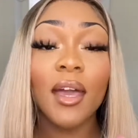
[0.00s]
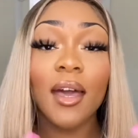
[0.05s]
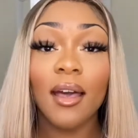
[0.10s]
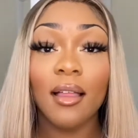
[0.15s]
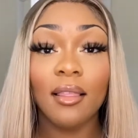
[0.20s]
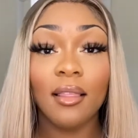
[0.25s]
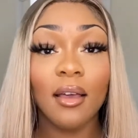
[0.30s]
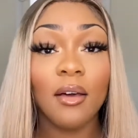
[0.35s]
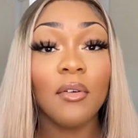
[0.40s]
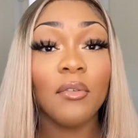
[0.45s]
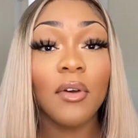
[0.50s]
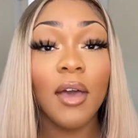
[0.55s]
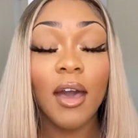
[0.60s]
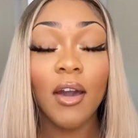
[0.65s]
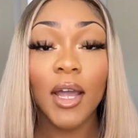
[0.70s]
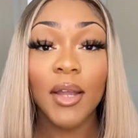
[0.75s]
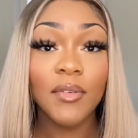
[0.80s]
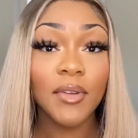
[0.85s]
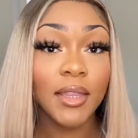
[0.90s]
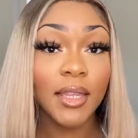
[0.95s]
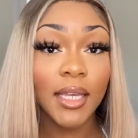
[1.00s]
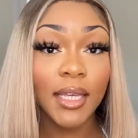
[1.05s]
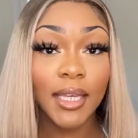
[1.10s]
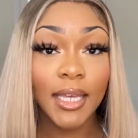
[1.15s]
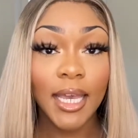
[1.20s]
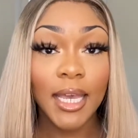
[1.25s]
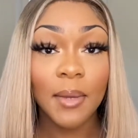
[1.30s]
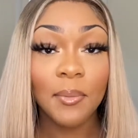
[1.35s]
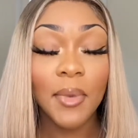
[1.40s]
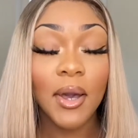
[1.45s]
I love how everything
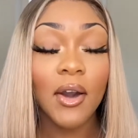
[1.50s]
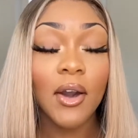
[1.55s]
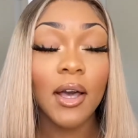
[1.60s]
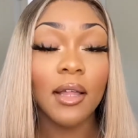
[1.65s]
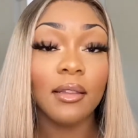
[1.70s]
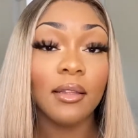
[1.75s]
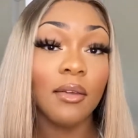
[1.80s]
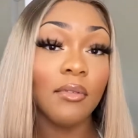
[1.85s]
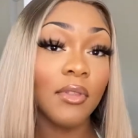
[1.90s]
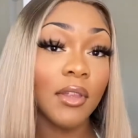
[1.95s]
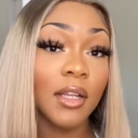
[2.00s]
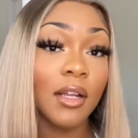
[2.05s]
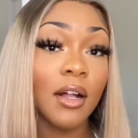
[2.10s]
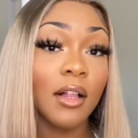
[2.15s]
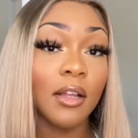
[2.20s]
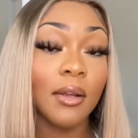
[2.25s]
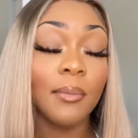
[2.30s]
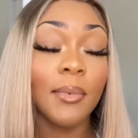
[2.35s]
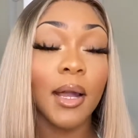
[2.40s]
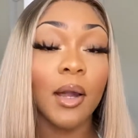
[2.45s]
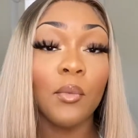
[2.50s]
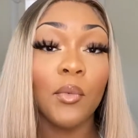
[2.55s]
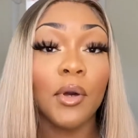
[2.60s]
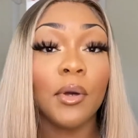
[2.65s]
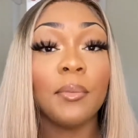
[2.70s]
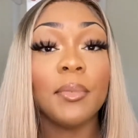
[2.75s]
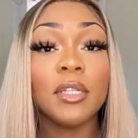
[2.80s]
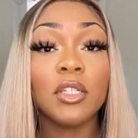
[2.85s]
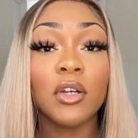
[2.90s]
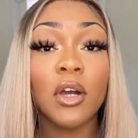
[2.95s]
came out. I love the color, but I
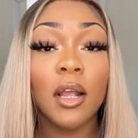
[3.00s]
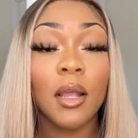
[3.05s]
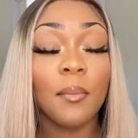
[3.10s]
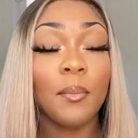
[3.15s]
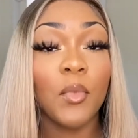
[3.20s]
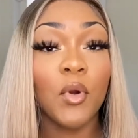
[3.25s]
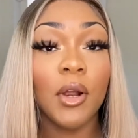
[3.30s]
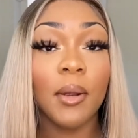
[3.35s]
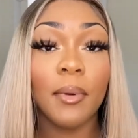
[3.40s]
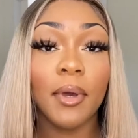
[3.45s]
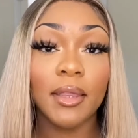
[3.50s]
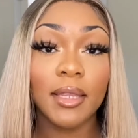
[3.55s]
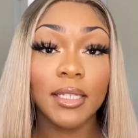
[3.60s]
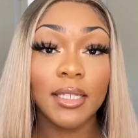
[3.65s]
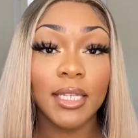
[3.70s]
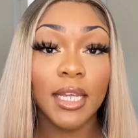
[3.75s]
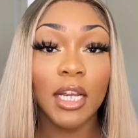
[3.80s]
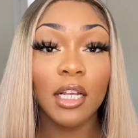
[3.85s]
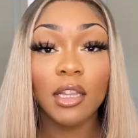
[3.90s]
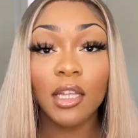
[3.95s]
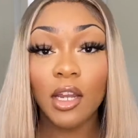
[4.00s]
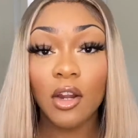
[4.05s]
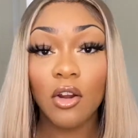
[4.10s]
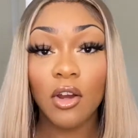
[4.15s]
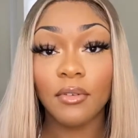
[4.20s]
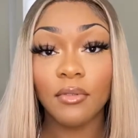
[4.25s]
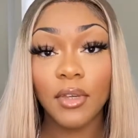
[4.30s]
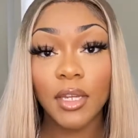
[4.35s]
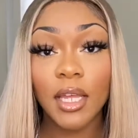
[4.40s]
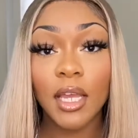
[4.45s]
will be talking more about this hair later
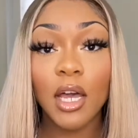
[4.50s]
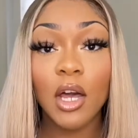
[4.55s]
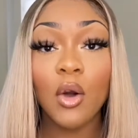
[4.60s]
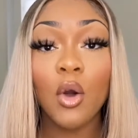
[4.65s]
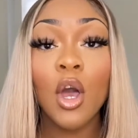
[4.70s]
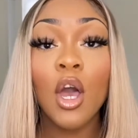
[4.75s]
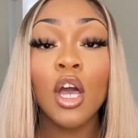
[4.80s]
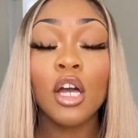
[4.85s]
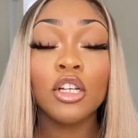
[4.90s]
on the video.